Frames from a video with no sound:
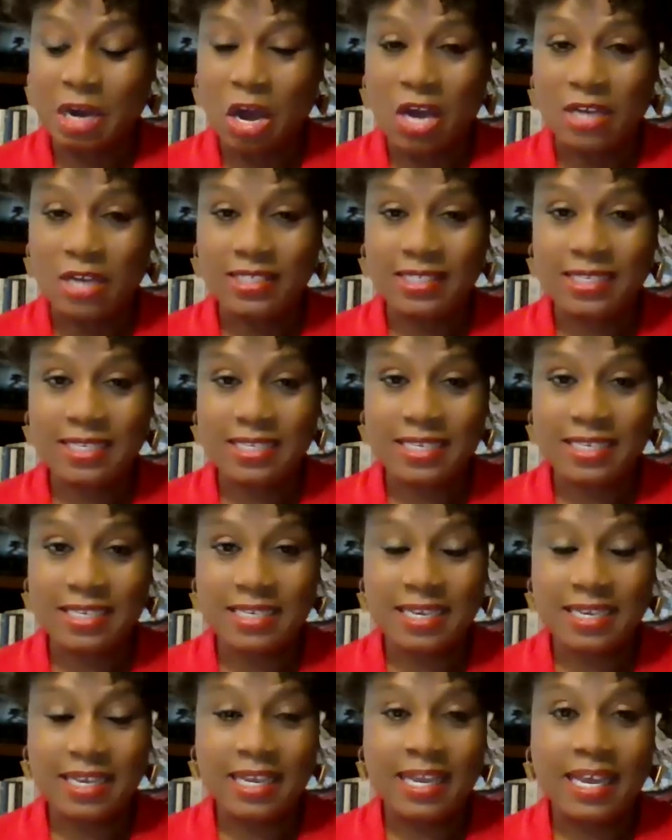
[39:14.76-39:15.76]
in
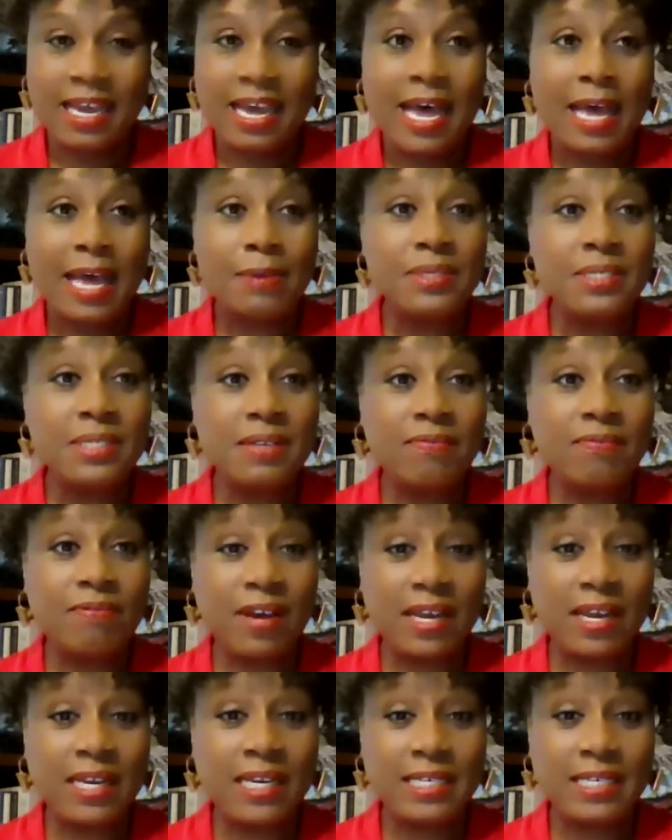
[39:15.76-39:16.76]
Austin. I was
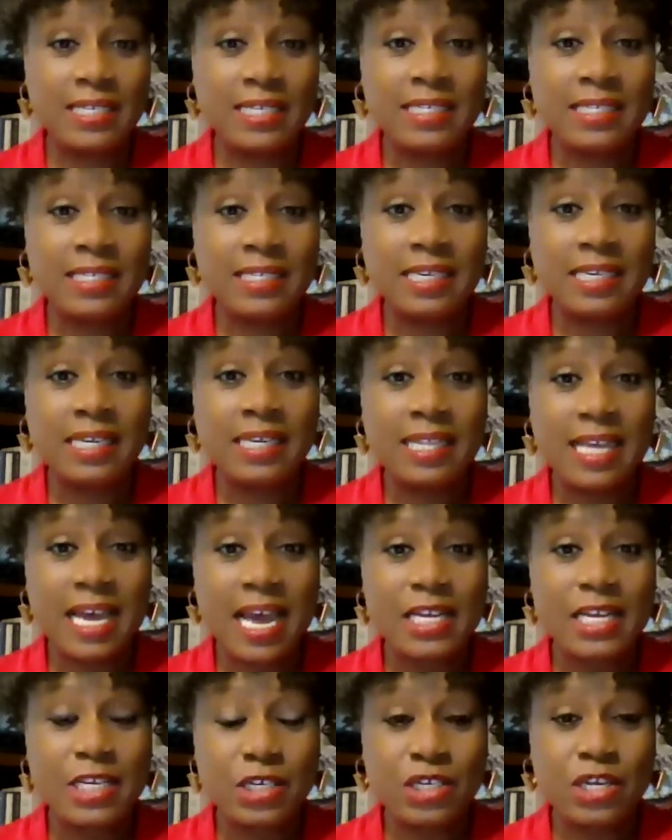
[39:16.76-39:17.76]
invited to
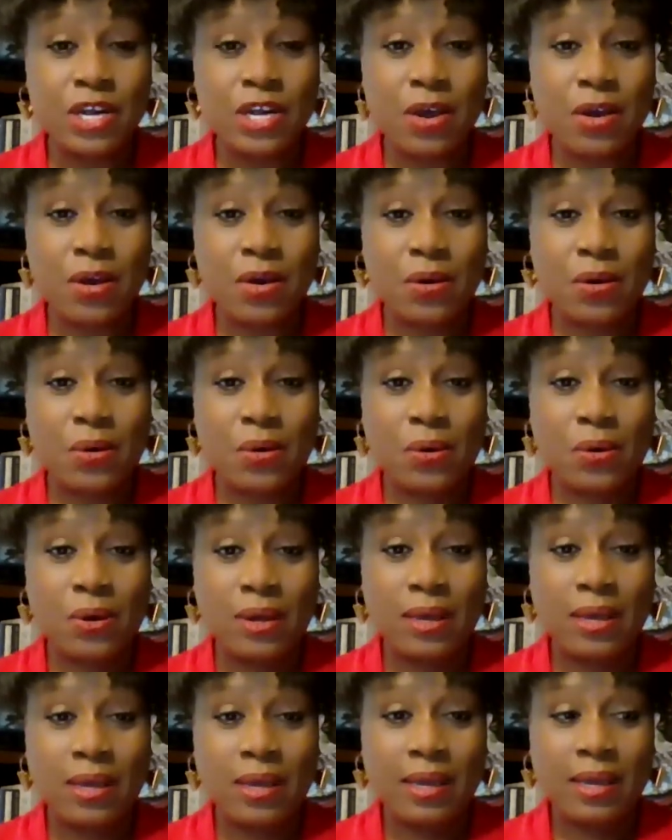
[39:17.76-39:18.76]
see that
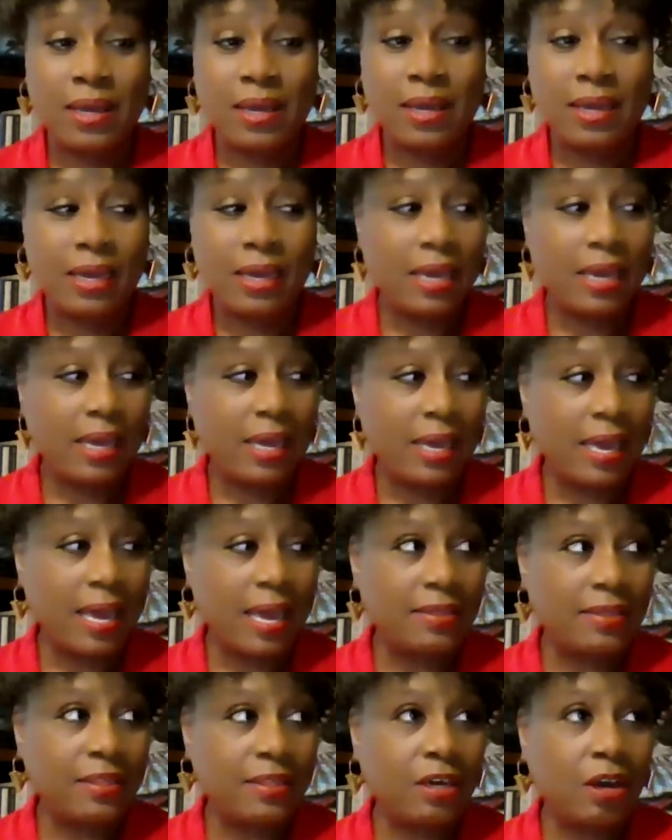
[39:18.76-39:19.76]
show
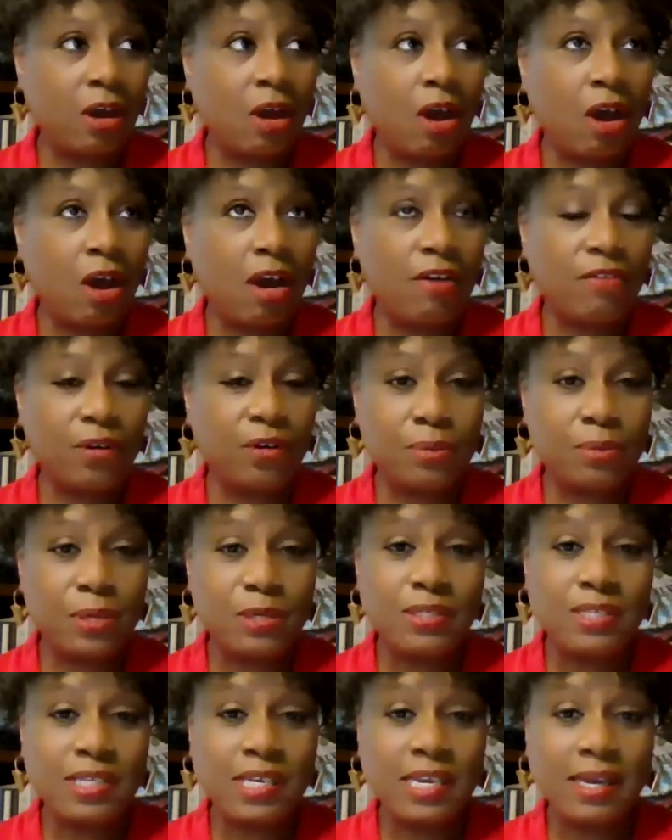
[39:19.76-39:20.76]
at the
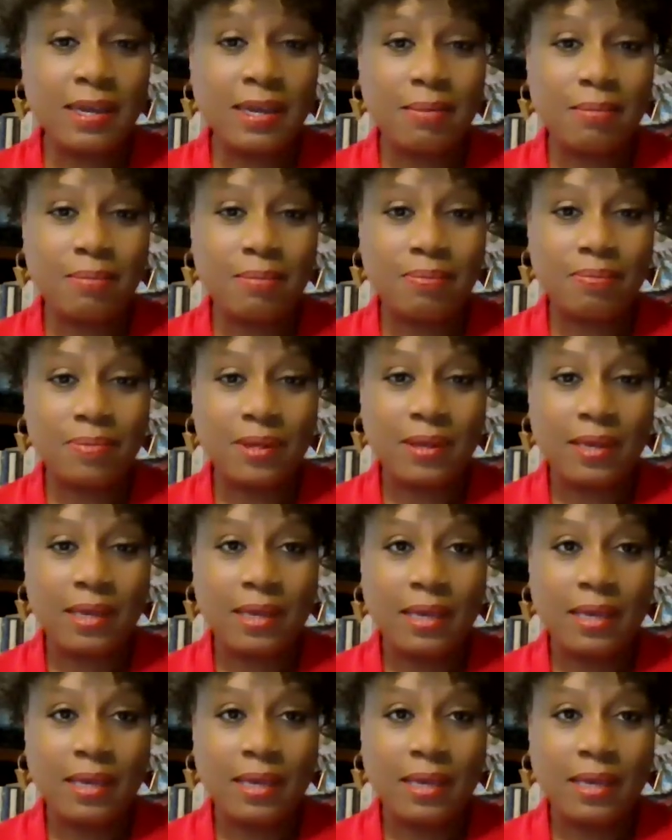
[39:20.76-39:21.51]
Carver Museum.